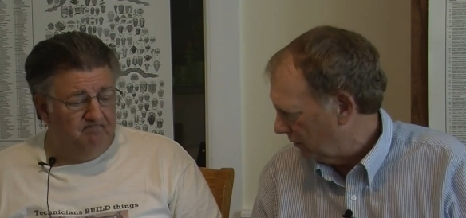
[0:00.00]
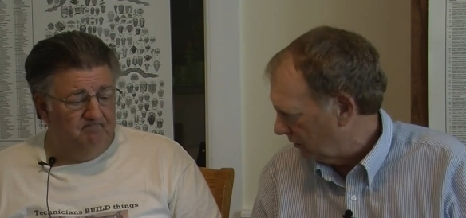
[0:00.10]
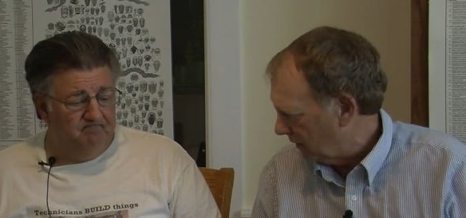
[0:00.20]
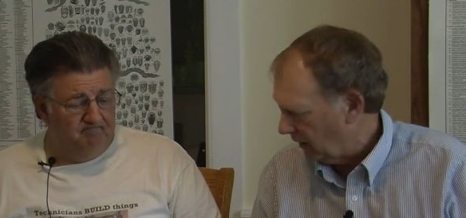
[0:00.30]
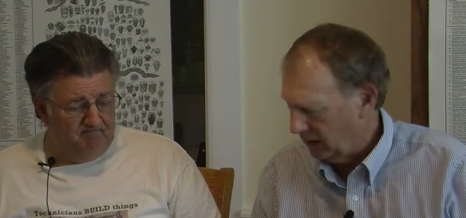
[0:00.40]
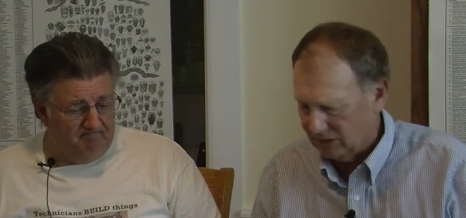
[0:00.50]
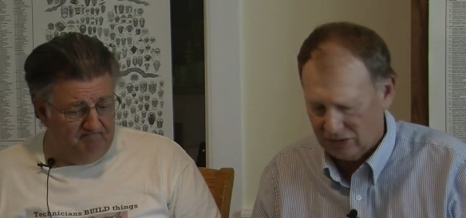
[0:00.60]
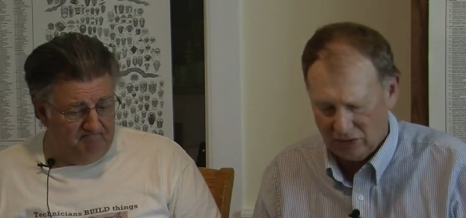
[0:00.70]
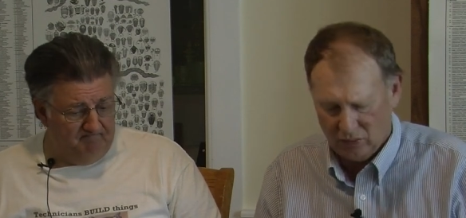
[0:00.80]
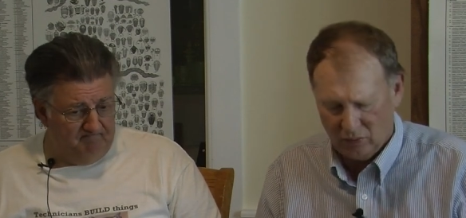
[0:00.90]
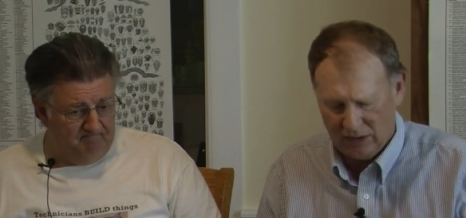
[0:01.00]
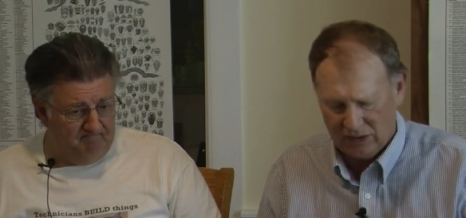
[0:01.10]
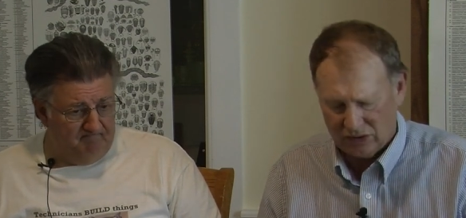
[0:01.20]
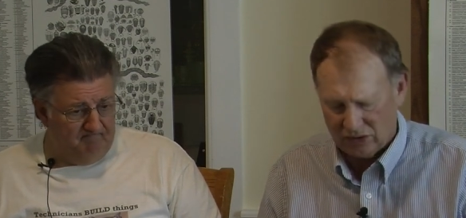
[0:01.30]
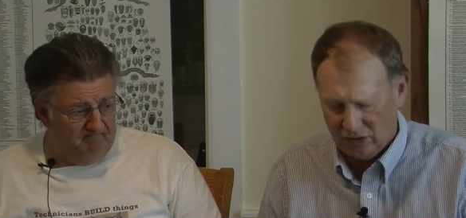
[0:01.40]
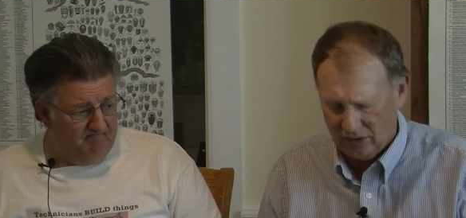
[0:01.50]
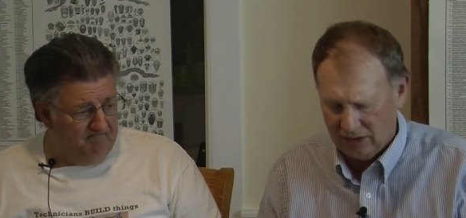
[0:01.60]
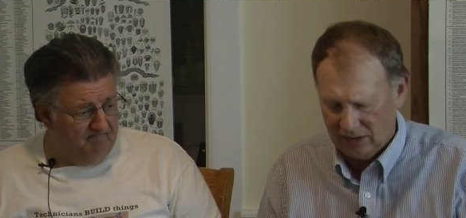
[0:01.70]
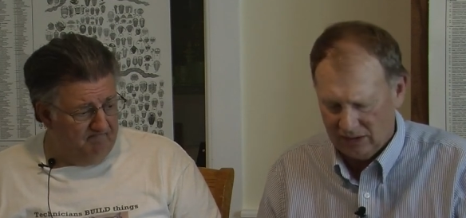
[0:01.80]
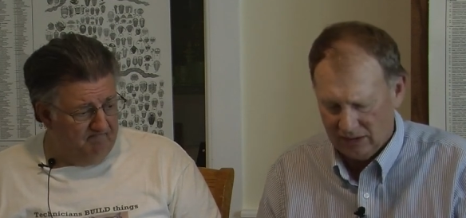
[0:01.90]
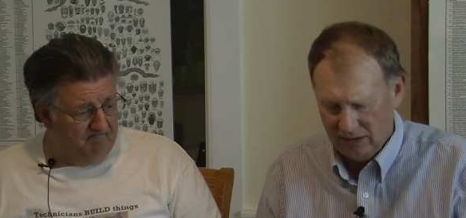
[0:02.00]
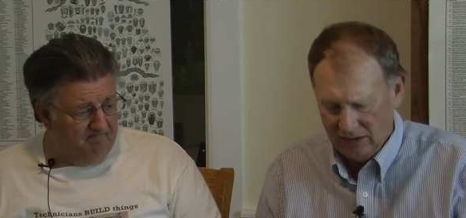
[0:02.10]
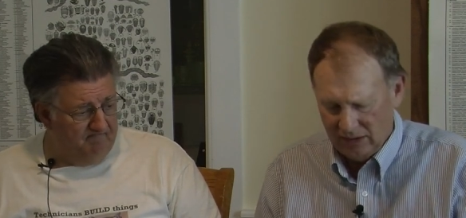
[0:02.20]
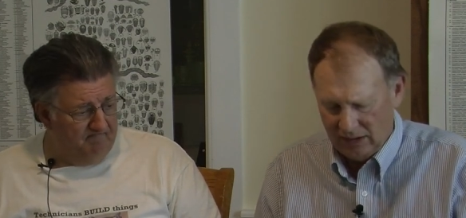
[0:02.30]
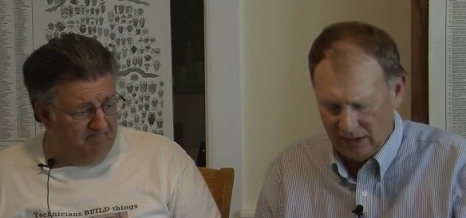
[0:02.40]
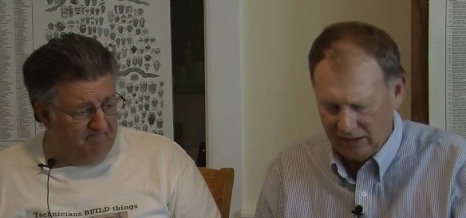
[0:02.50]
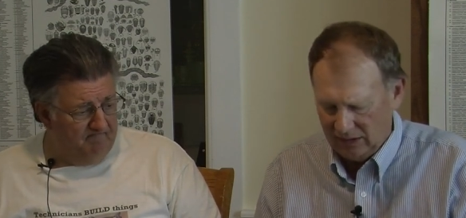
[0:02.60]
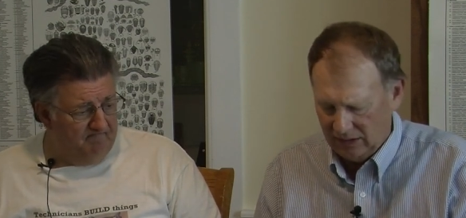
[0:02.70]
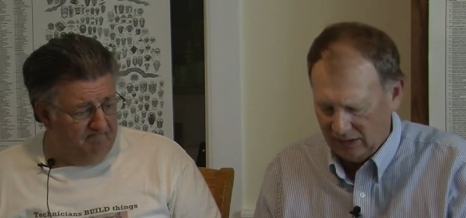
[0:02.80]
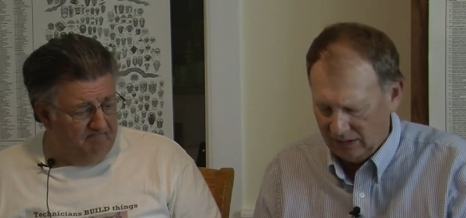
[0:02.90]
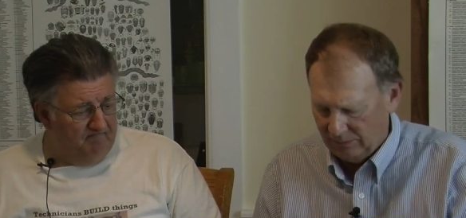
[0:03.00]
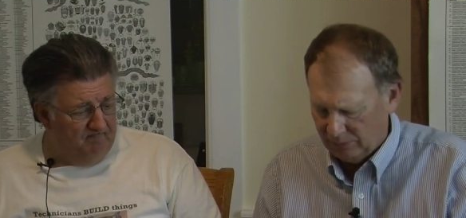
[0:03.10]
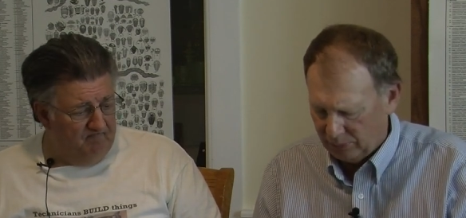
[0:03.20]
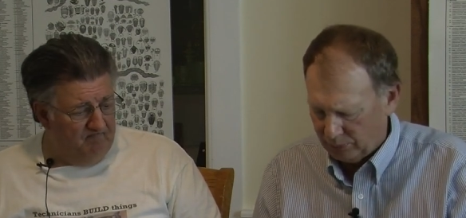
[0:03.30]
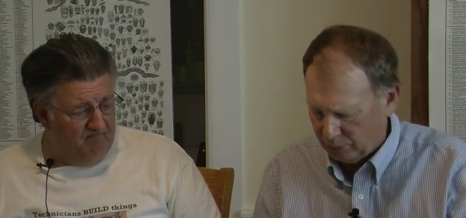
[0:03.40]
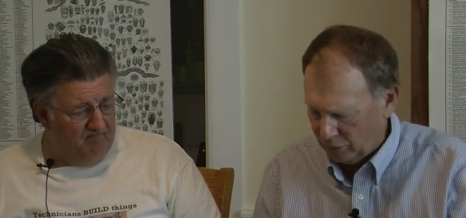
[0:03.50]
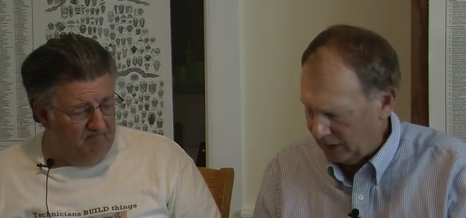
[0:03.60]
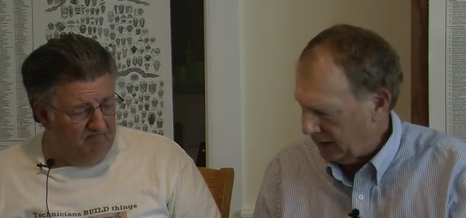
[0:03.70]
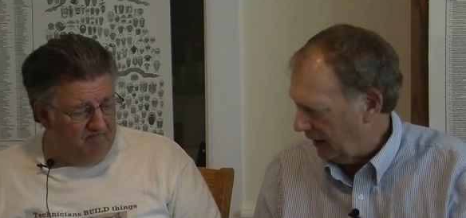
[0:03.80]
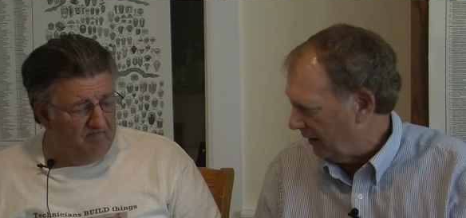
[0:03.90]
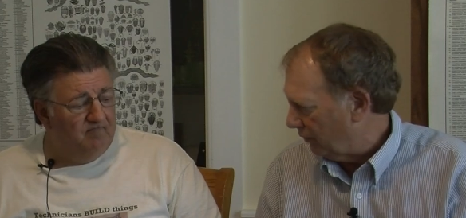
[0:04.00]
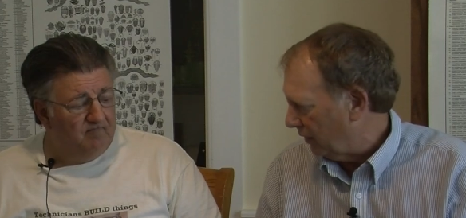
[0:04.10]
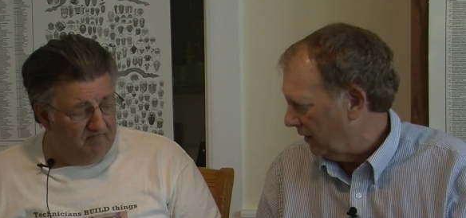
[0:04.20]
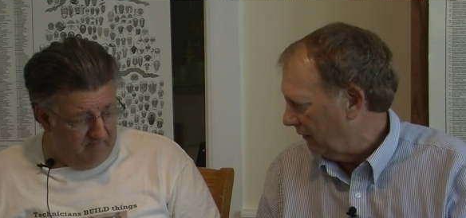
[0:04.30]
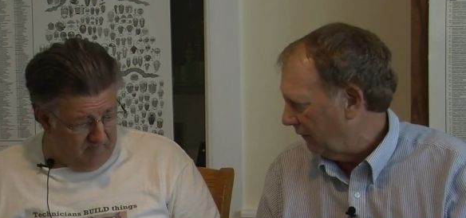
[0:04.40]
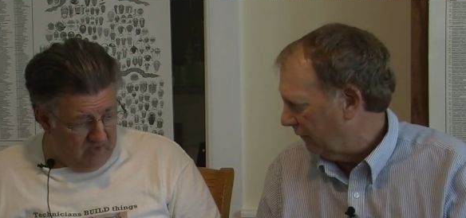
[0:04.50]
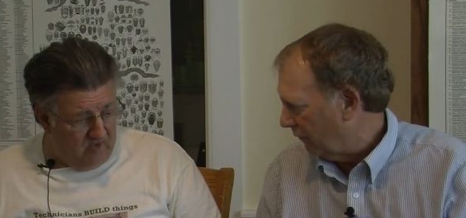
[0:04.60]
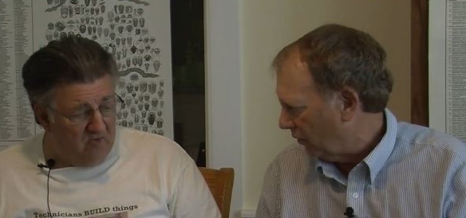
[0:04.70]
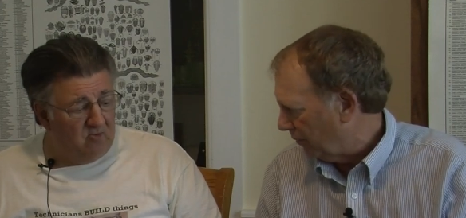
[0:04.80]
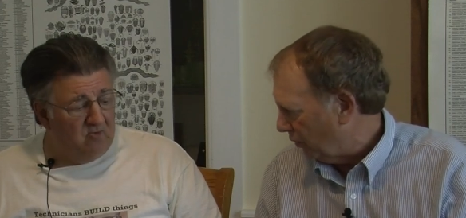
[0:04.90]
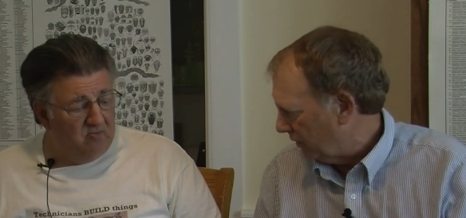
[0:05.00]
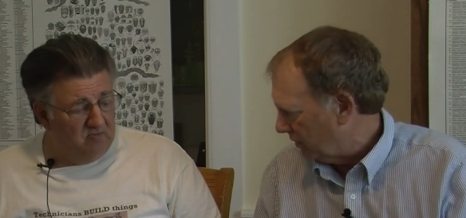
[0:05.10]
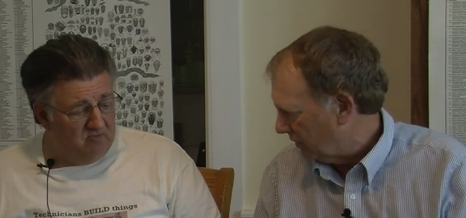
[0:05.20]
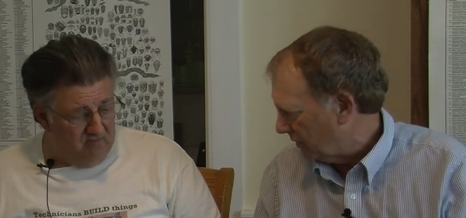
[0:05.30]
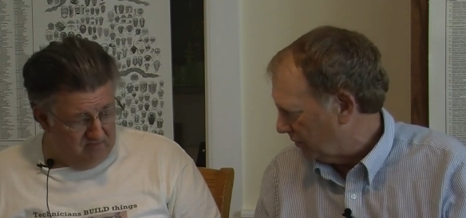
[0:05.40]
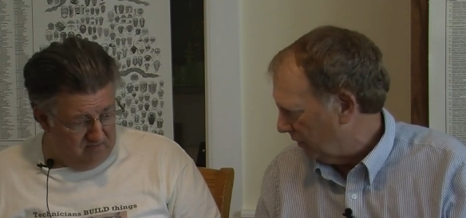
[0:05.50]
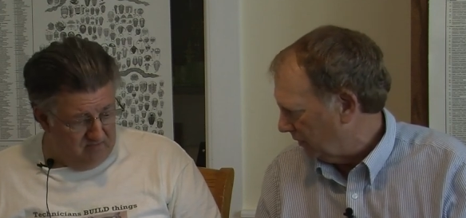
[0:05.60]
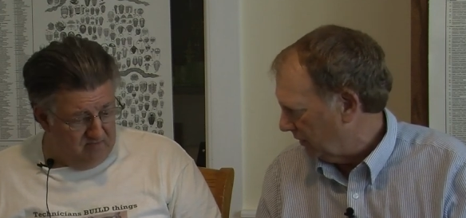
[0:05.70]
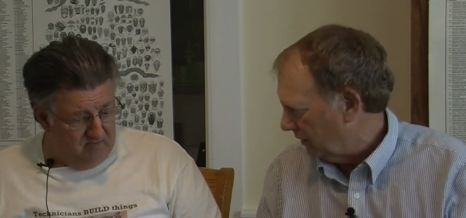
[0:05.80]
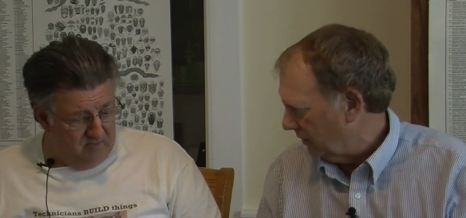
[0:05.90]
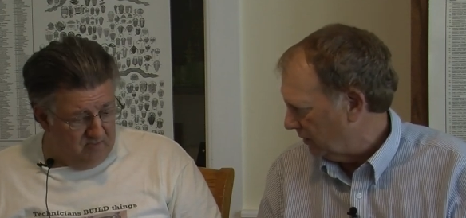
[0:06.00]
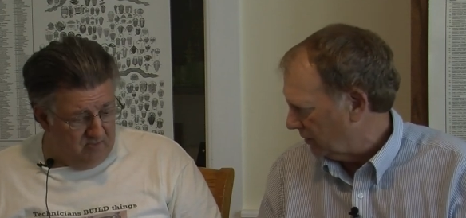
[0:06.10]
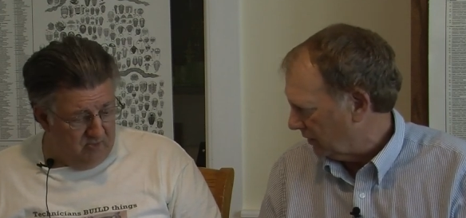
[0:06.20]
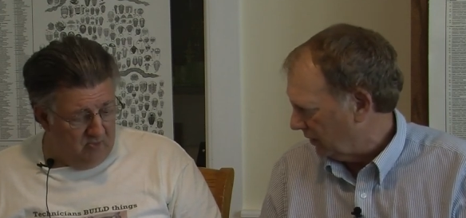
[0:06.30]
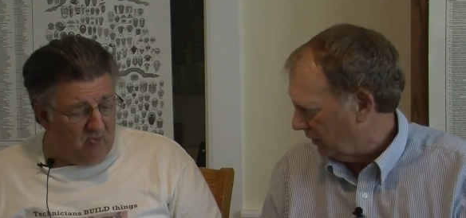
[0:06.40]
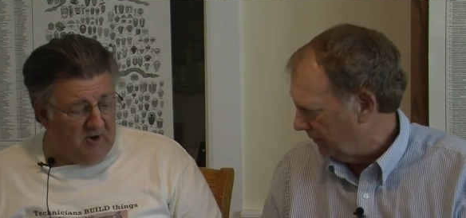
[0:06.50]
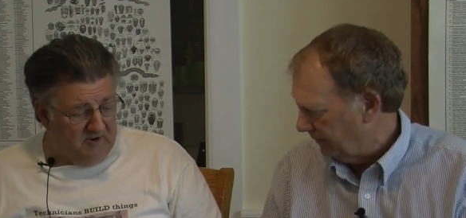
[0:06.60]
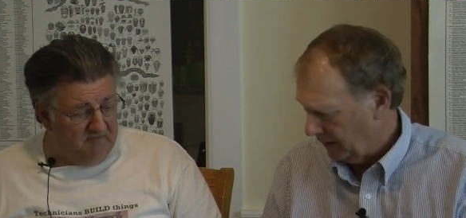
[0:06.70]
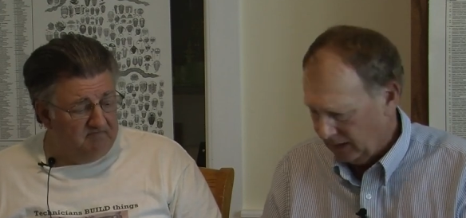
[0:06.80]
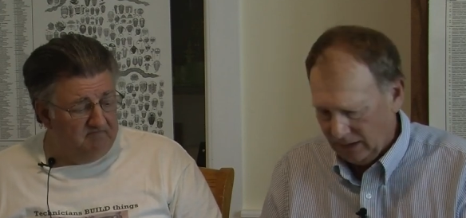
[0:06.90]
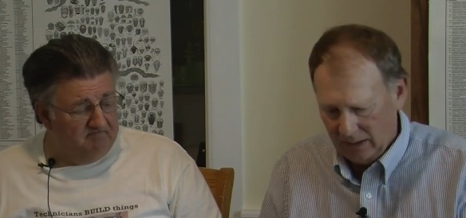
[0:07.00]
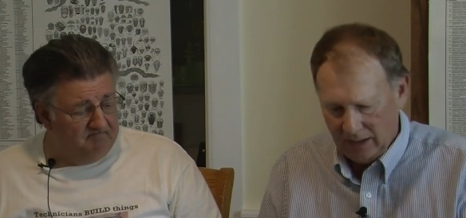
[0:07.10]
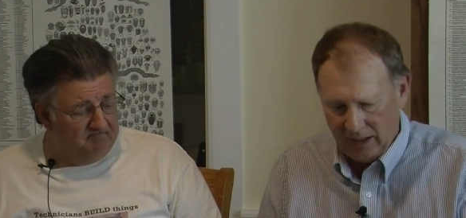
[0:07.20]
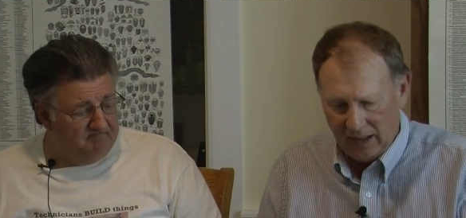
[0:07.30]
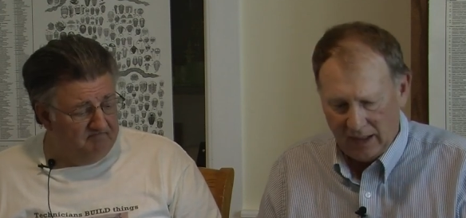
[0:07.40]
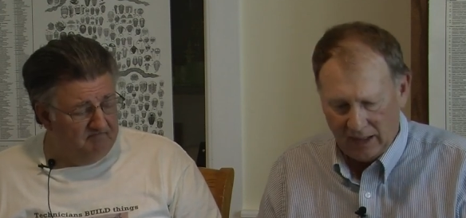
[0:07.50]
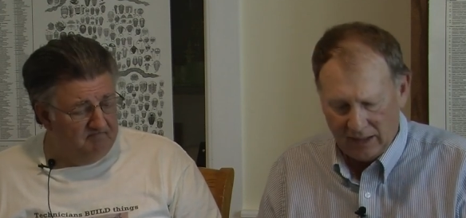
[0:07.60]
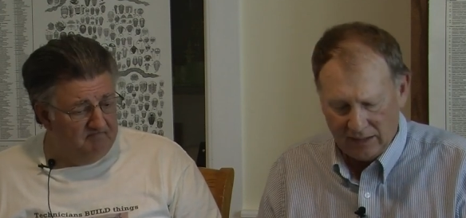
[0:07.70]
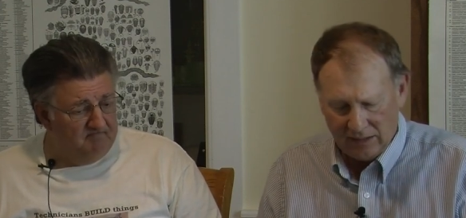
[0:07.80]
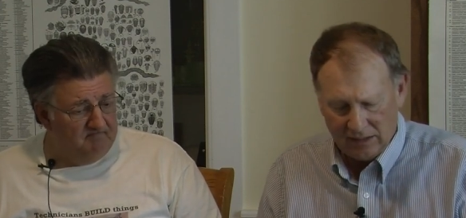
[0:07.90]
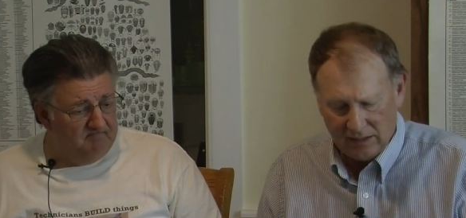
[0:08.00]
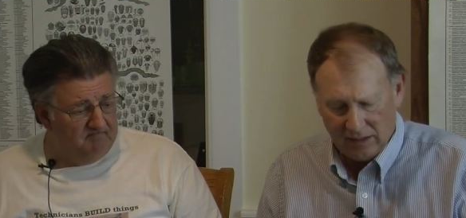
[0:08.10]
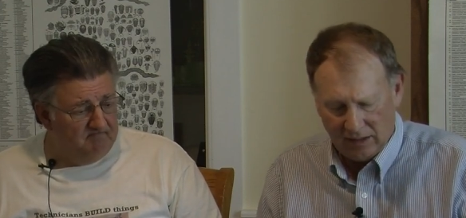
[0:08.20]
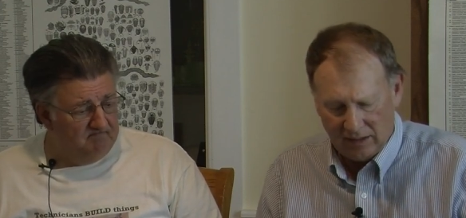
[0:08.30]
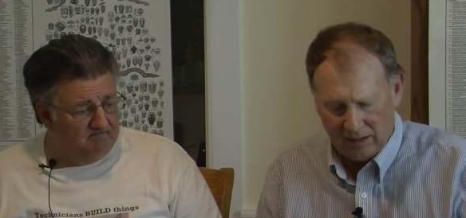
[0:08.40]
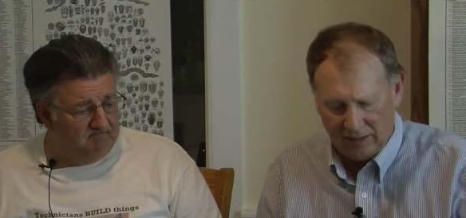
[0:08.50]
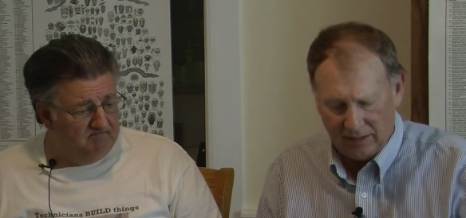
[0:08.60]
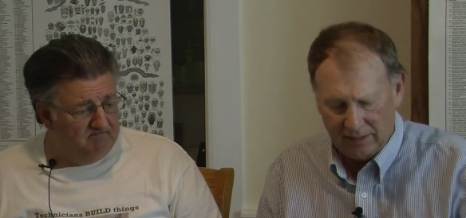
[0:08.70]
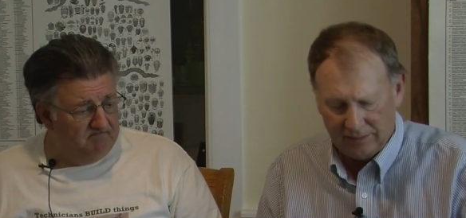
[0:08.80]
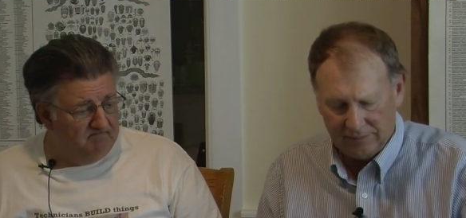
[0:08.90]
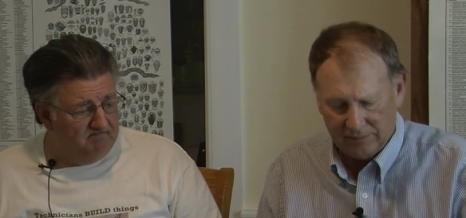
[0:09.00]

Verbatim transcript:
Speaker 1: Okay, so we started in the Precambrian 4.6 billion years ago. Right. And uh,